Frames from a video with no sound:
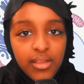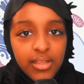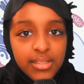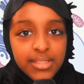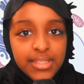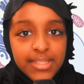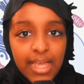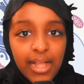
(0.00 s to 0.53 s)

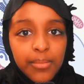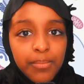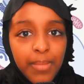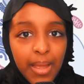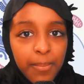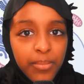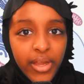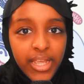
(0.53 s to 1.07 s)
cell
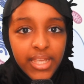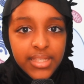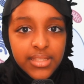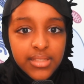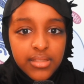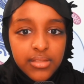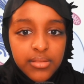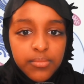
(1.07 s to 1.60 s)

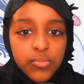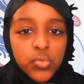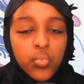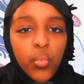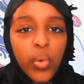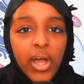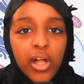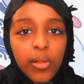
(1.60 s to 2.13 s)
membranes,
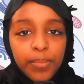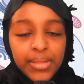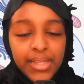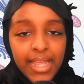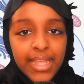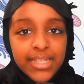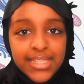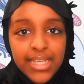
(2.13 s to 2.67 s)
well,
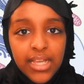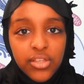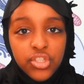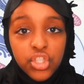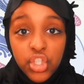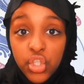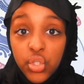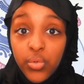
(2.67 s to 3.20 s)
plant cells
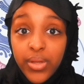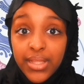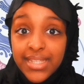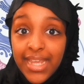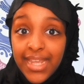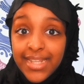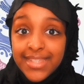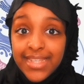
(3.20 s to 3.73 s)
do
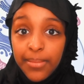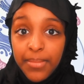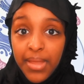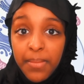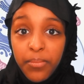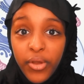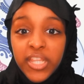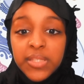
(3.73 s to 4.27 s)
contain cell
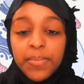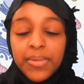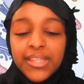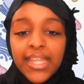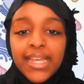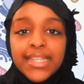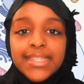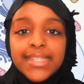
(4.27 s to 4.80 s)
membranes, but
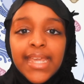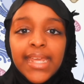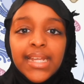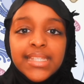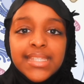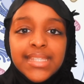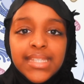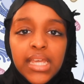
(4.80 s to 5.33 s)
they contain
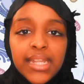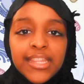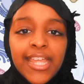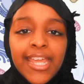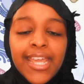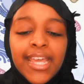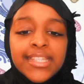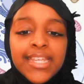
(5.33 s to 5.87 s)

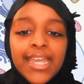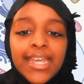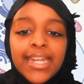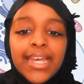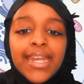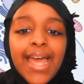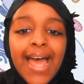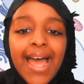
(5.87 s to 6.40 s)

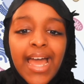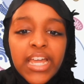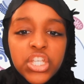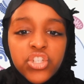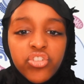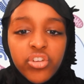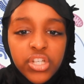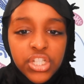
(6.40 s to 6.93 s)
an
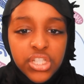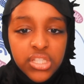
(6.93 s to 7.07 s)
extra